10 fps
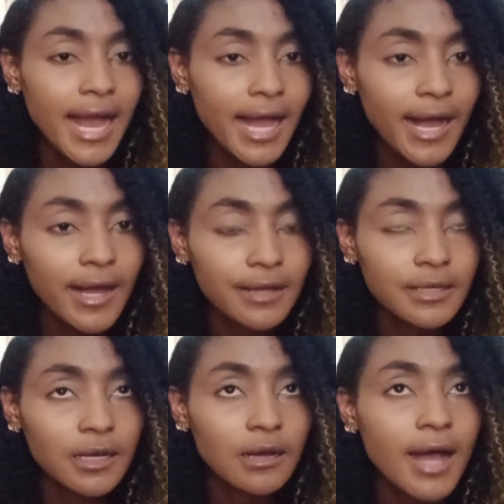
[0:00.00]
uh,
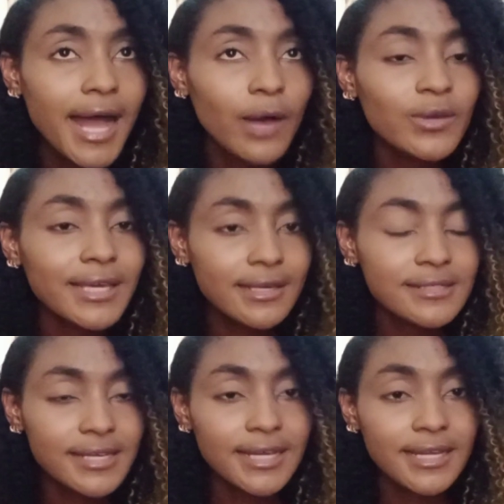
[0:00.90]
uh, how
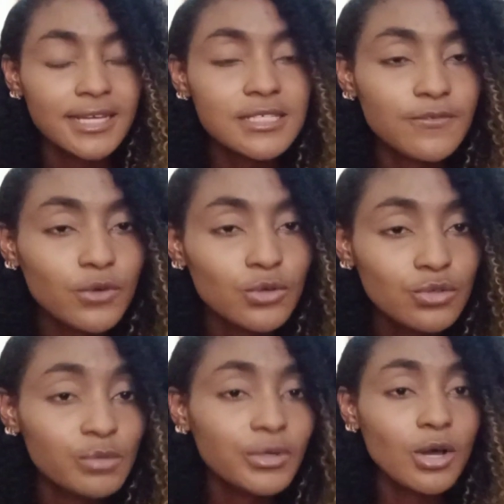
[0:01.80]
easy it is for you
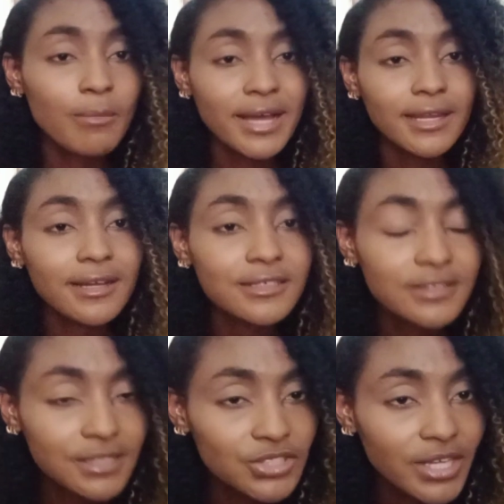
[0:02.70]
to become an English
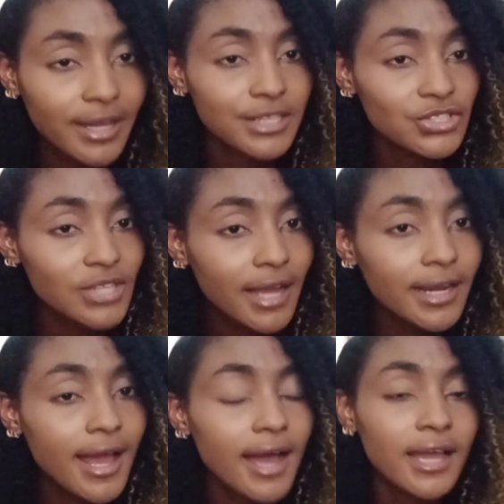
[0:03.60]
teacher in
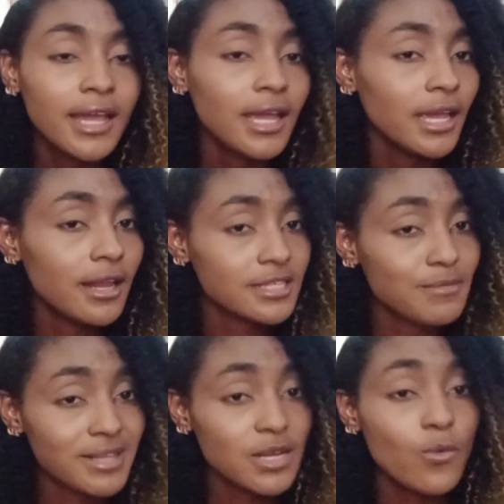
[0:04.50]
China. It doesn't
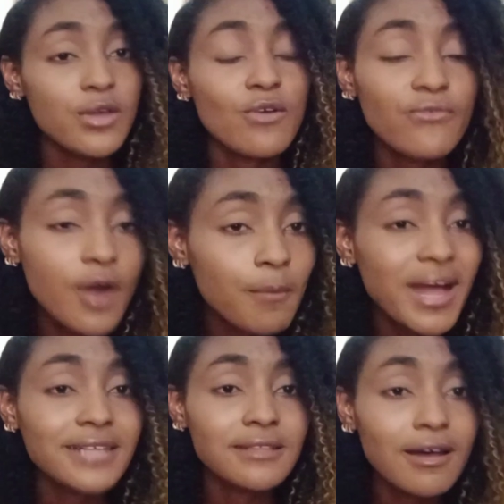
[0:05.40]
matter where you're from,
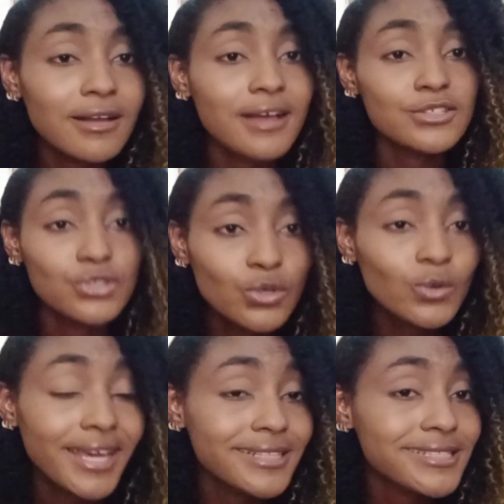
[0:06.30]
as long as you
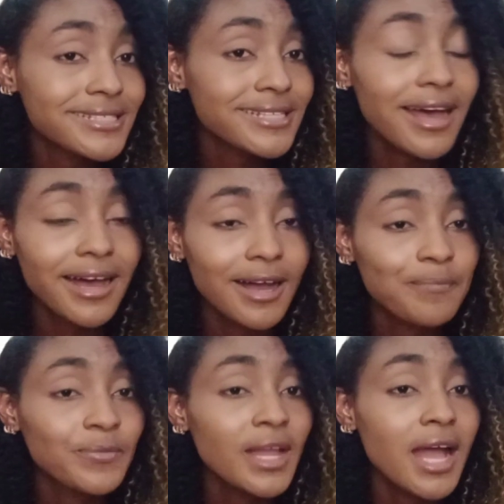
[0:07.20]
can, uh,
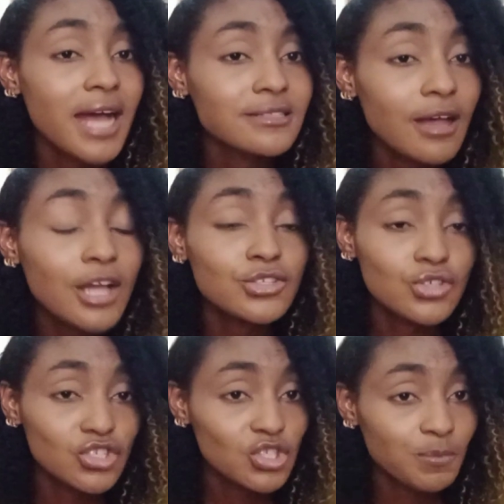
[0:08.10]
as long as you
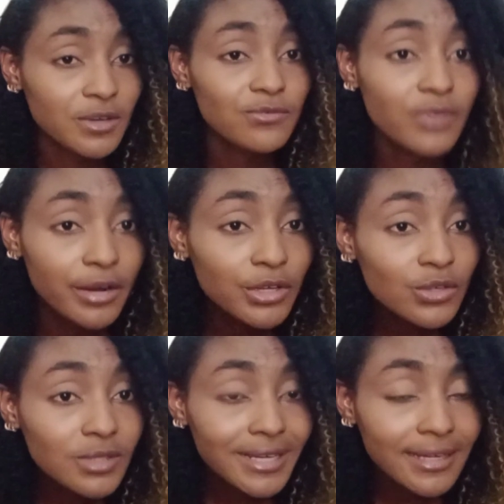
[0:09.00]
can speak very
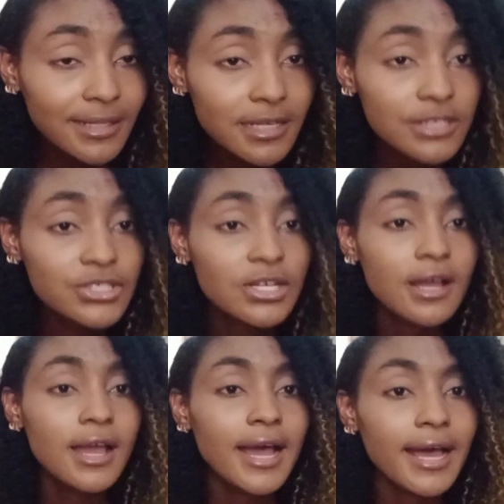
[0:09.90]
good English,
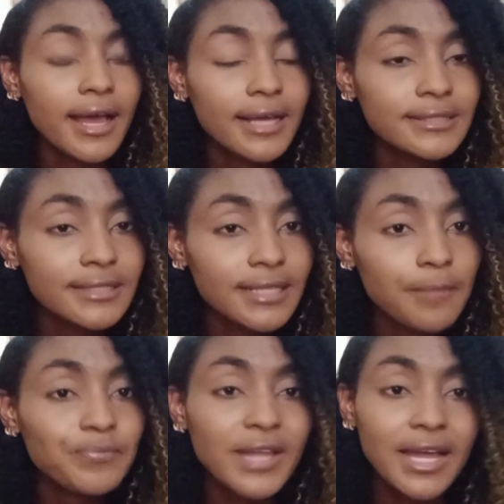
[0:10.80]
and
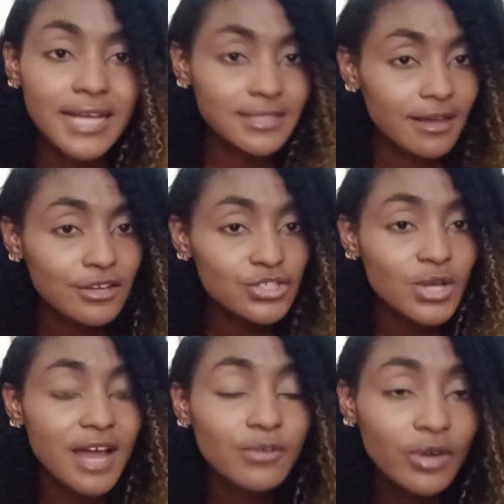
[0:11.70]
um, and as long as you
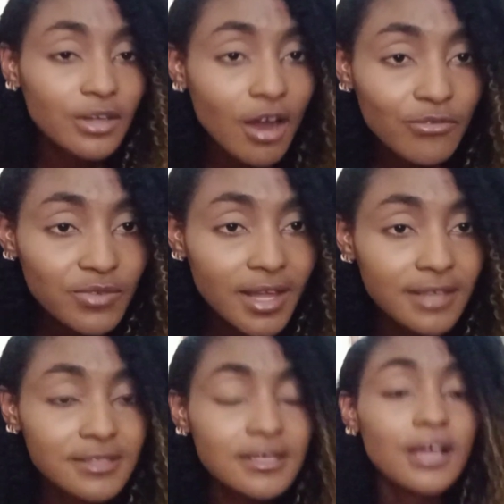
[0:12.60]
have great
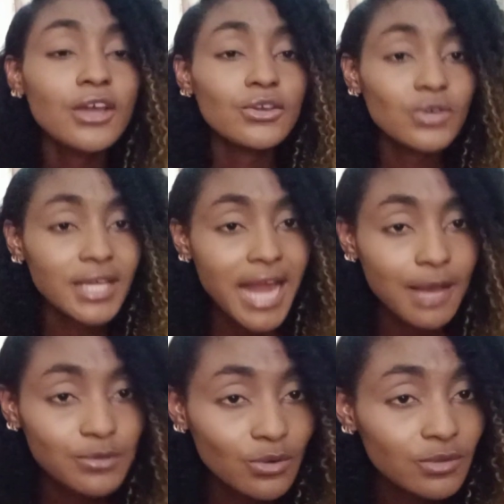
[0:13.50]
confidence, you can
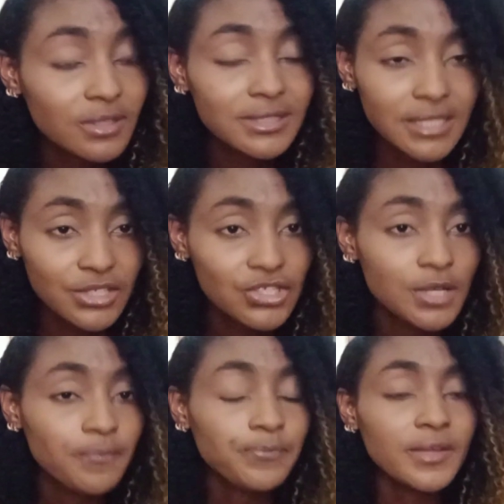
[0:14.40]
absolutely teach
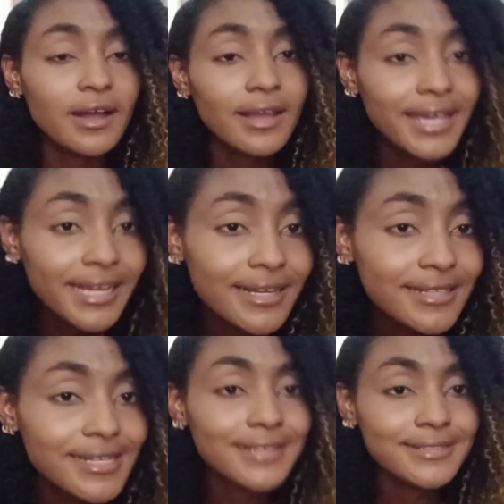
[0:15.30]
uh,
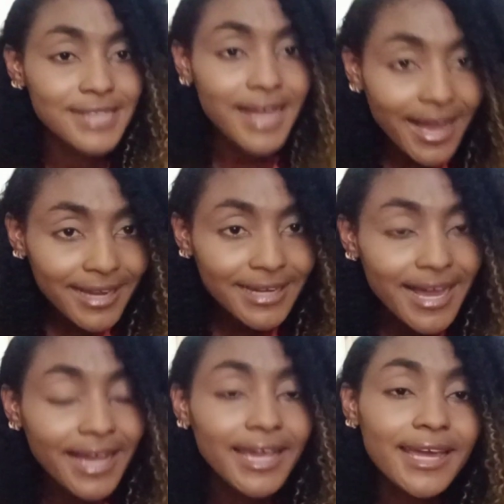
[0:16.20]
English in
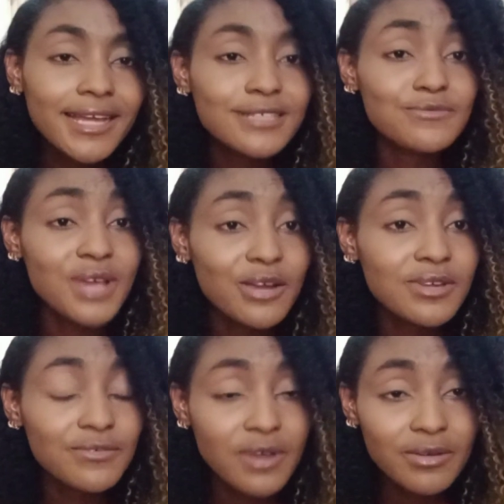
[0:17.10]
China. It is
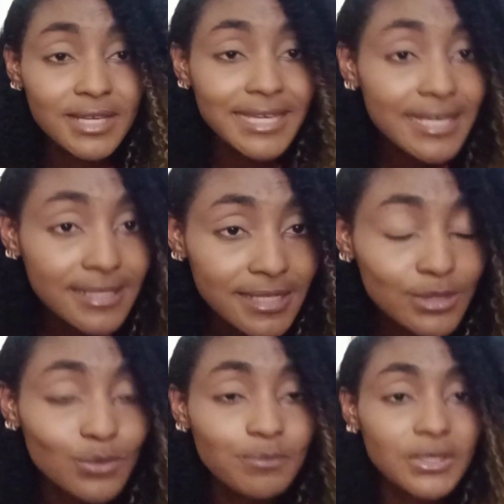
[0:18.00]
very very easy
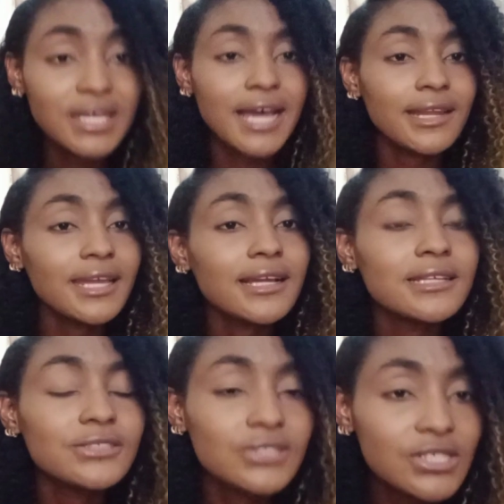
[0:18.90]
to be an
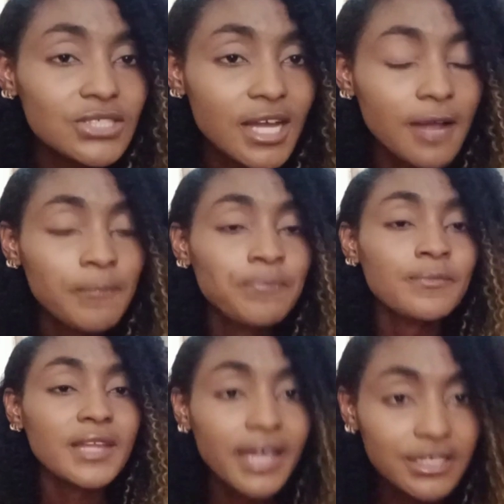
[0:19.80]
English teacher
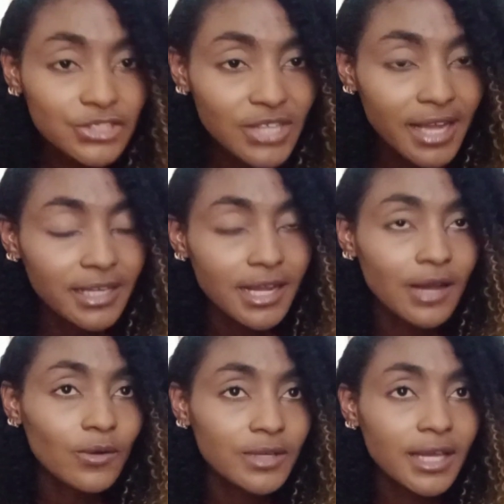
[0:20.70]
in China.
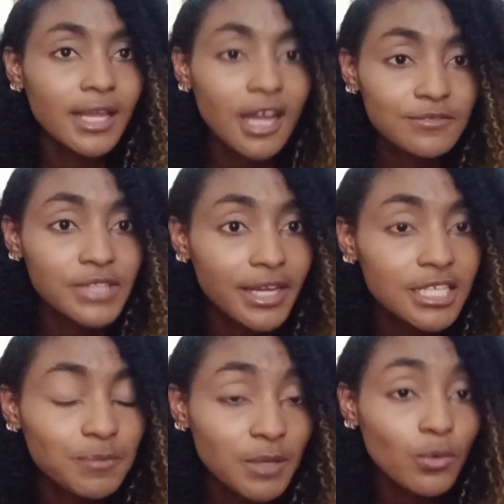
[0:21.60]
Okay, a lot of
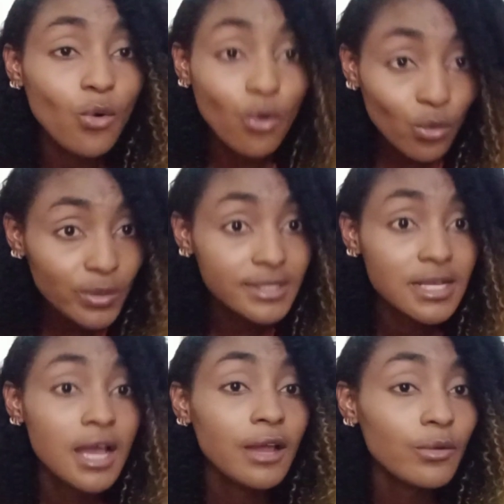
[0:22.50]
Chinese people always
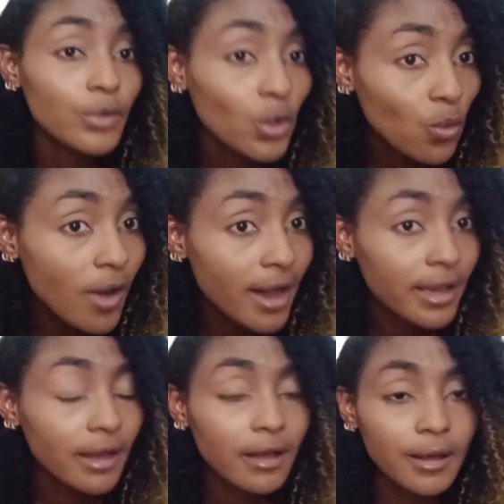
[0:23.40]

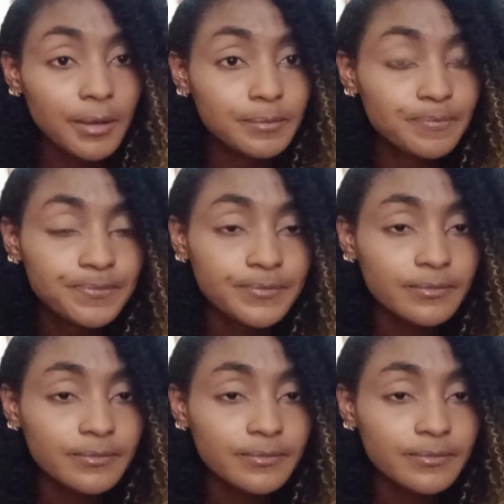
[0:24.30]
require um,